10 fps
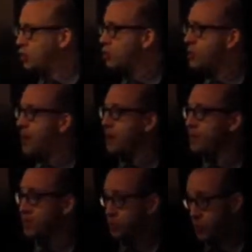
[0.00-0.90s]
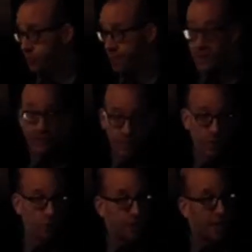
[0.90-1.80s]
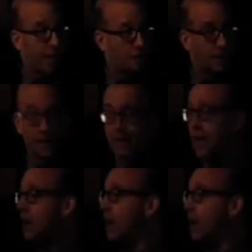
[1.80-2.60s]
good republics with basically good accounting.